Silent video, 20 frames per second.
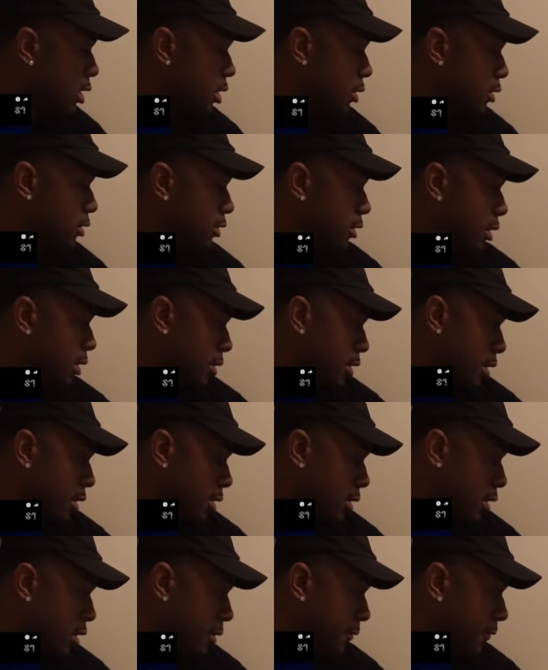You know, the, the,
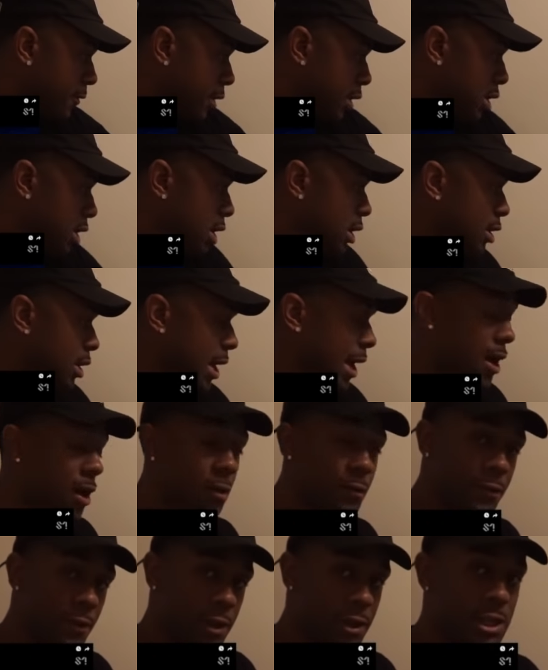the, the fucking
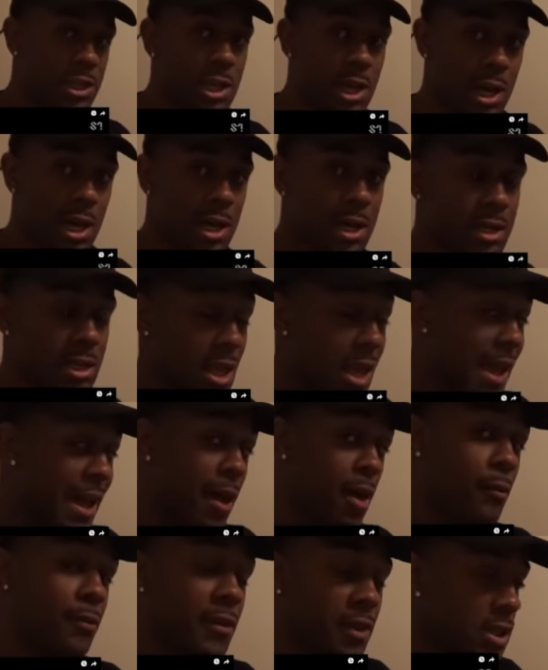outfits, guys. The
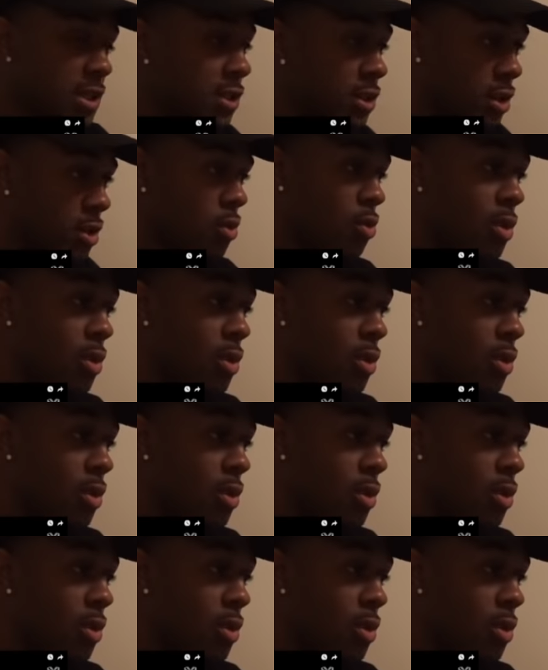outfits that they're